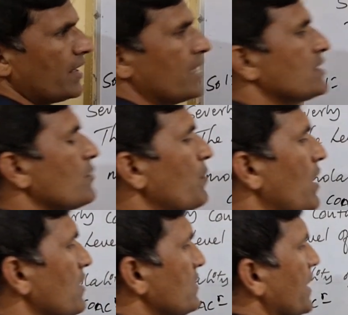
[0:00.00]
Next
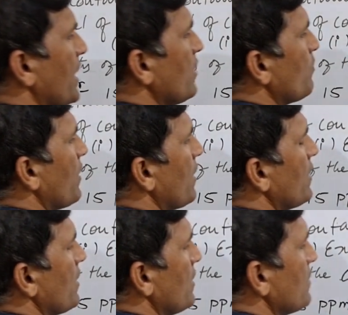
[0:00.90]
part, second
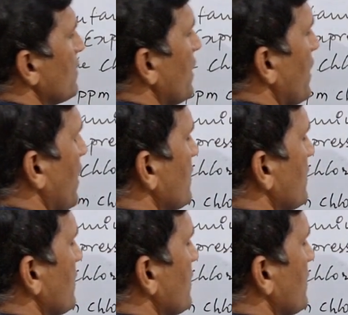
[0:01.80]
part is they are